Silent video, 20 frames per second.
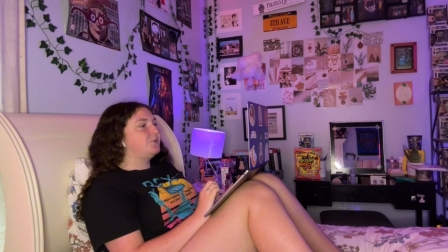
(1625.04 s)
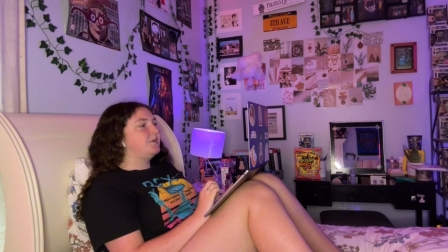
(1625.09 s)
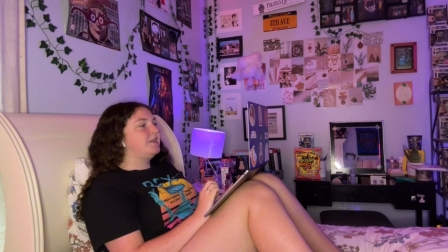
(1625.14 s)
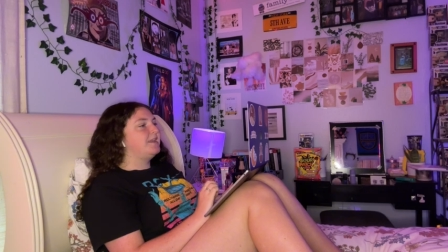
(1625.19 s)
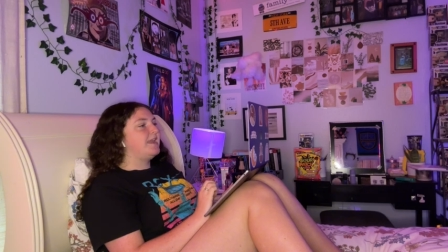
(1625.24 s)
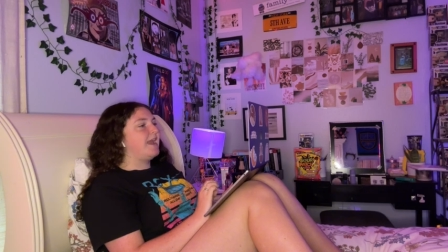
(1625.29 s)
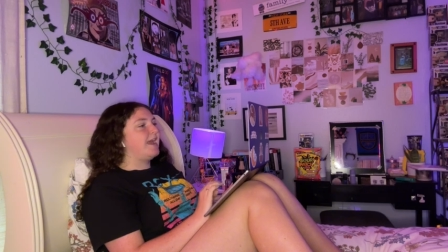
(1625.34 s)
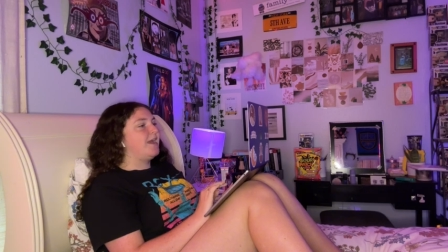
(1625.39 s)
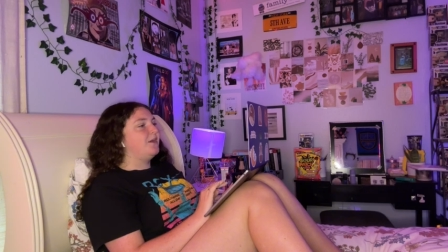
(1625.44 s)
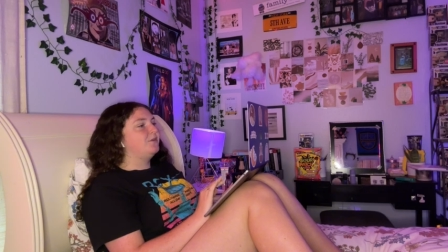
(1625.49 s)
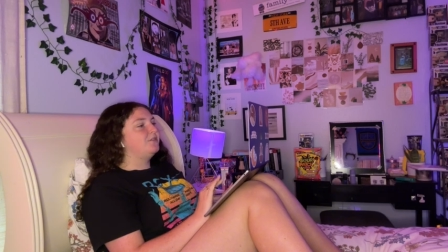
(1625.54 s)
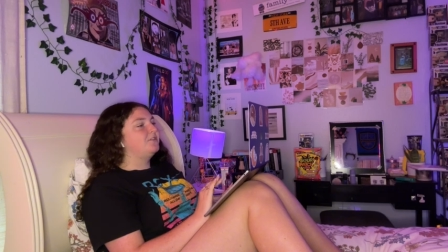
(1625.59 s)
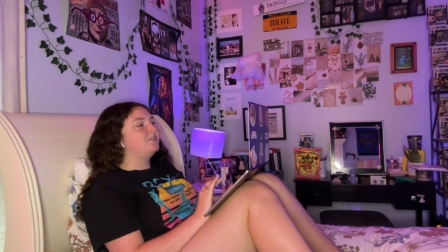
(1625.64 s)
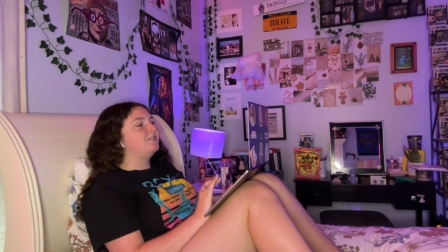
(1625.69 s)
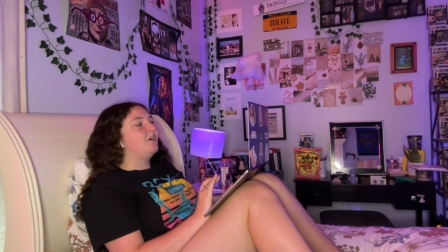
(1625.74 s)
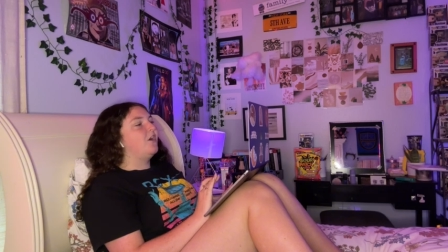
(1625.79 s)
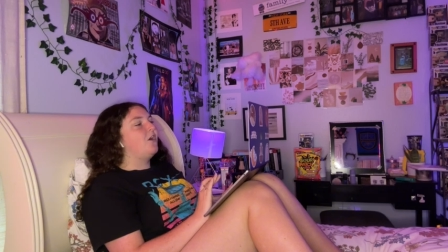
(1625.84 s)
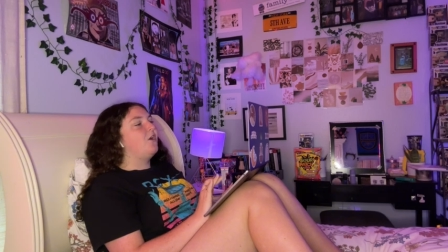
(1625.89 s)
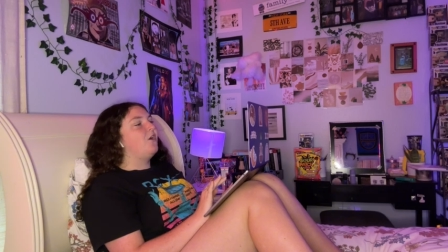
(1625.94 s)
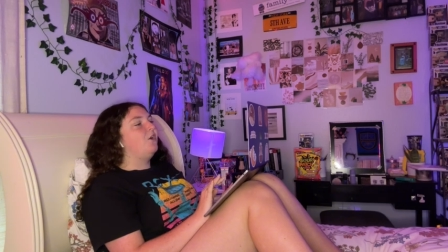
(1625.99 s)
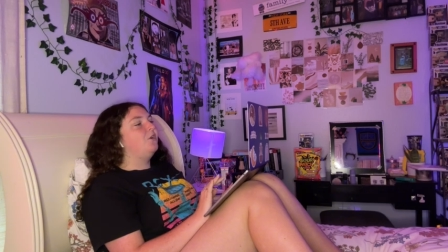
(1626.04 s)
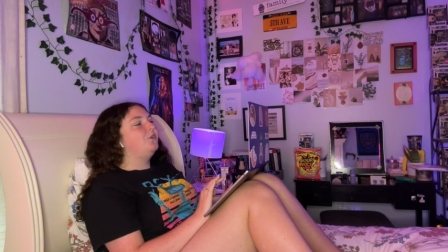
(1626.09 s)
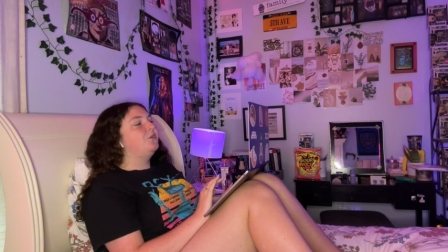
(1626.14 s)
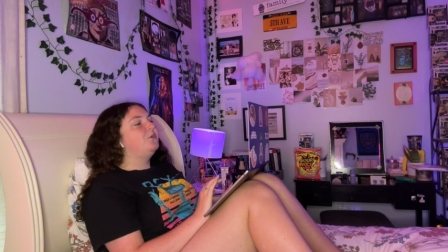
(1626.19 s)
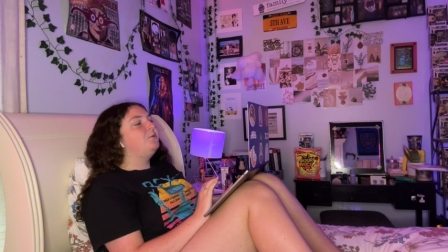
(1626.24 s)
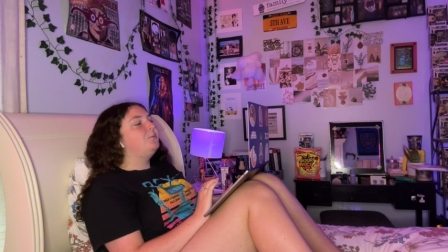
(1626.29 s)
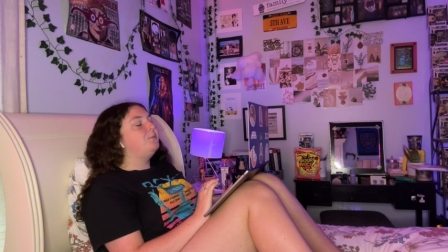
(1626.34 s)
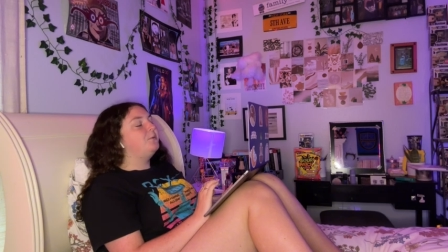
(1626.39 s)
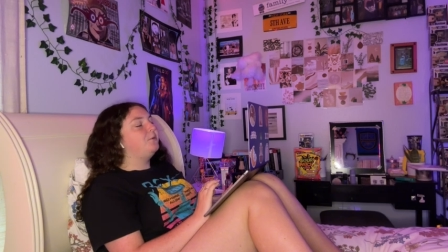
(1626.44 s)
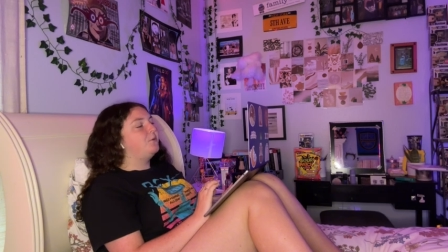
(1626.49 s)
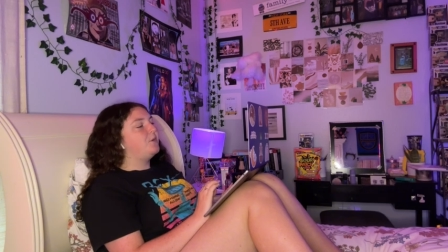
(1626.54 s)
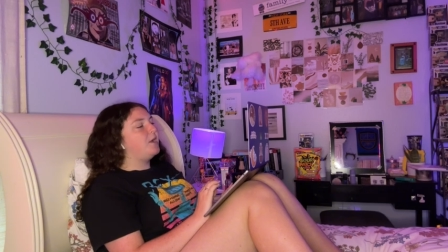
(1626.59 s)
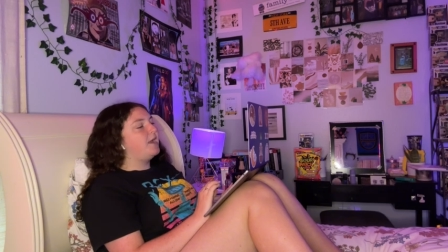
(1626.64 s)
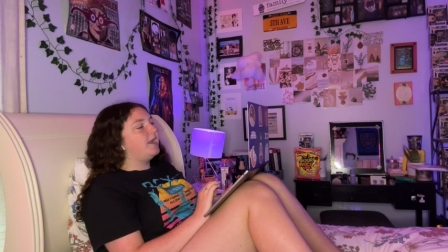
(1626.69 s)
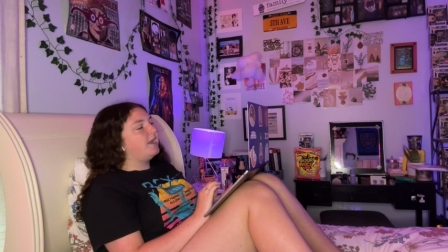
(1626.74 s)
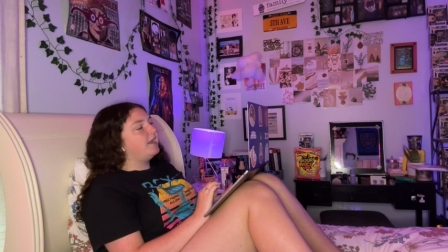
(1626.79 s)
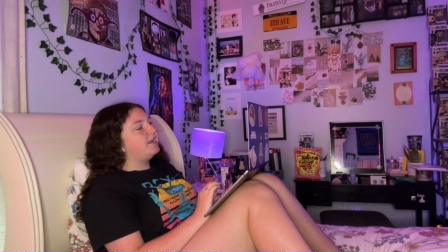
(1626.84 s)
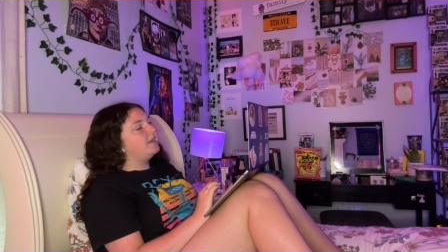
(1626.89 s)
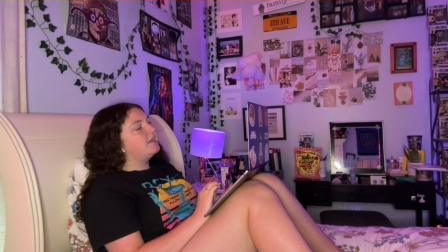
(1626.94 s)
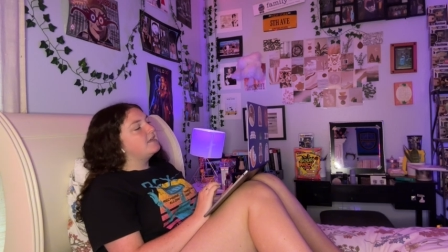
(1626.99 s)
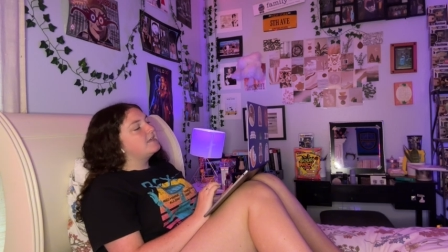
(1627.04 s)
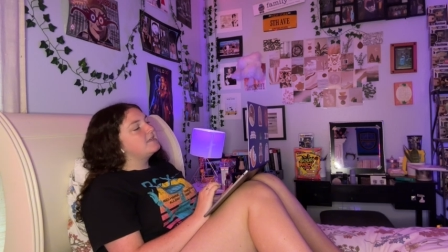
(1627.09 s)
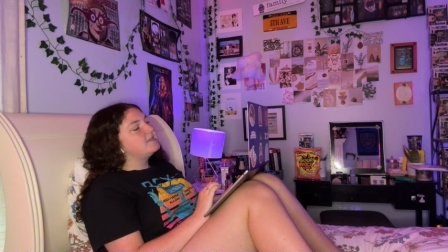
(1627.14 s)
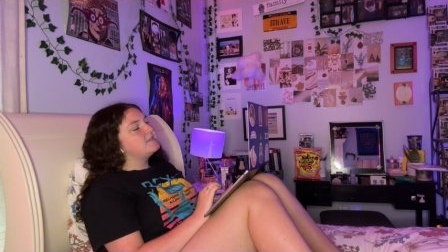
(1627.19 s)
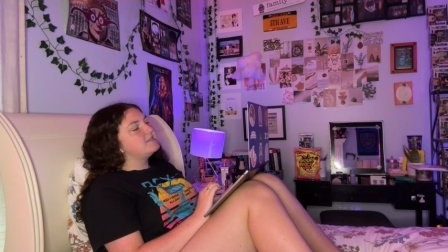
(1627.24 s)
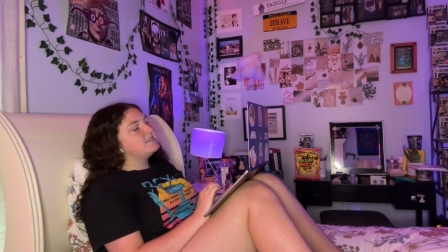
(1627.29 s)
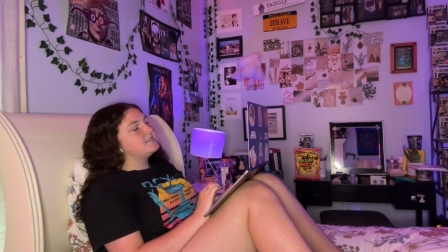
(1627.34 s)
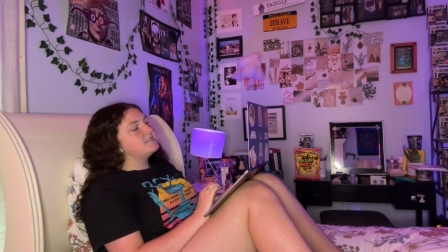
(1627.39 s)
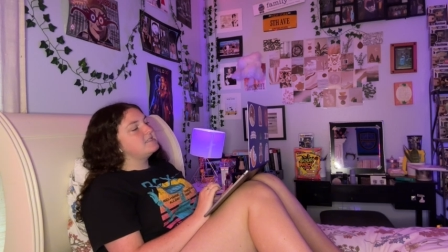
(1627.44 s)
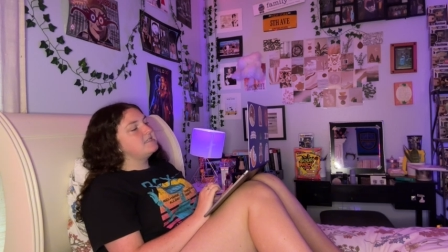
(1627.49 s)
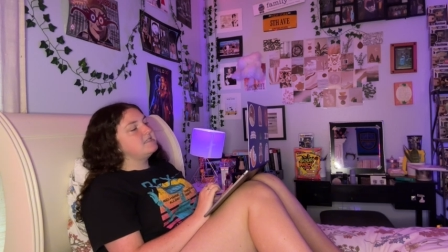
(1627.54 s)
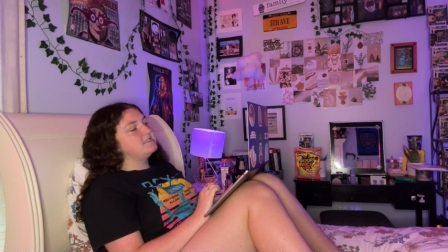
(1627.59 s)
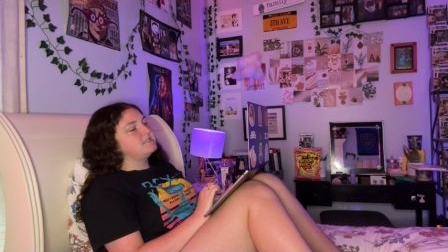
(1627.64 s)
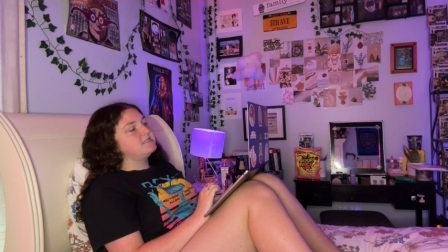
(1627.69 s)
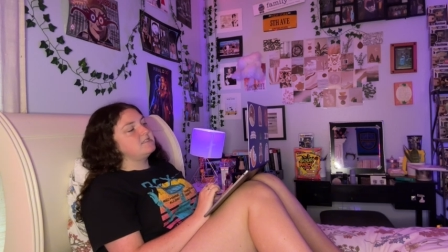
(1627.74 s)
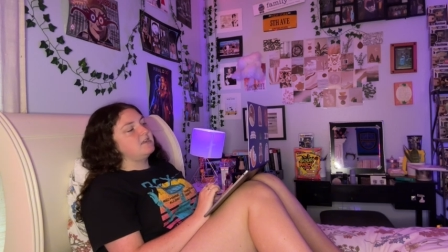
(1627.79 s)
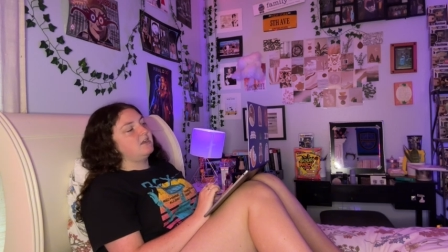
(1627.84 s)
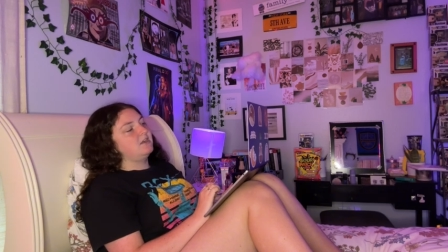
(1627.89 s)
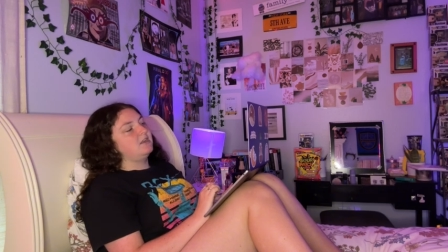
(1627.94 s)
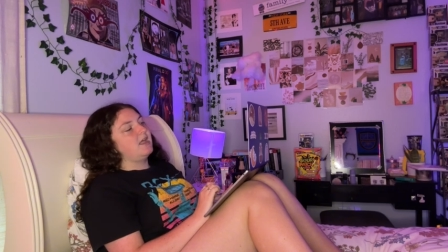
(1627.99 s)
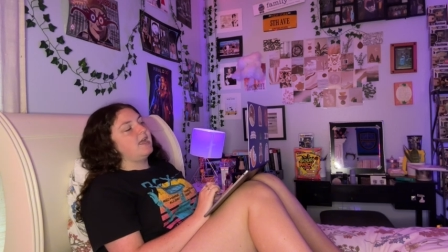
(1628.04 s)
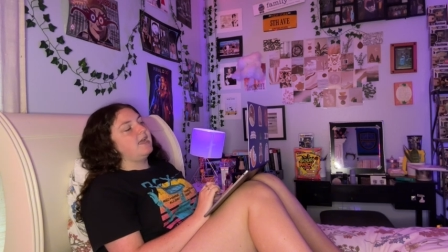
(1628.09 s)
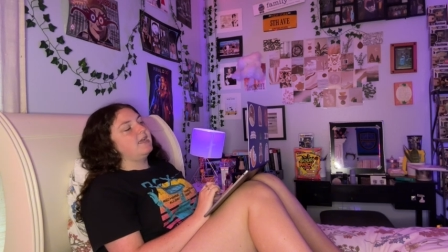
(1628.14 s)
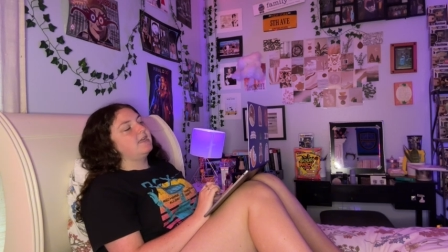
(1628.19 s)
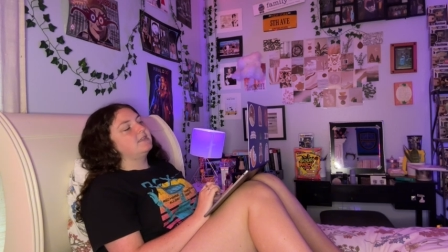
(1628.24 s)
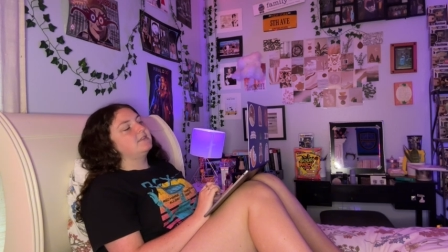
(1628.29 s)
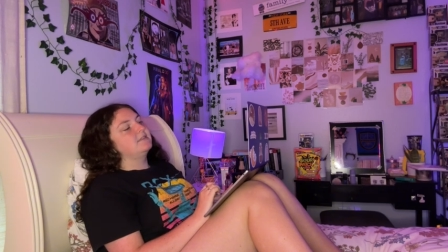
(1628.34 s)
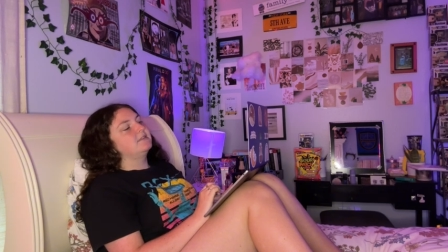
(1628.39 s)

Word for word: announce the all-new parade, Disney Starlight.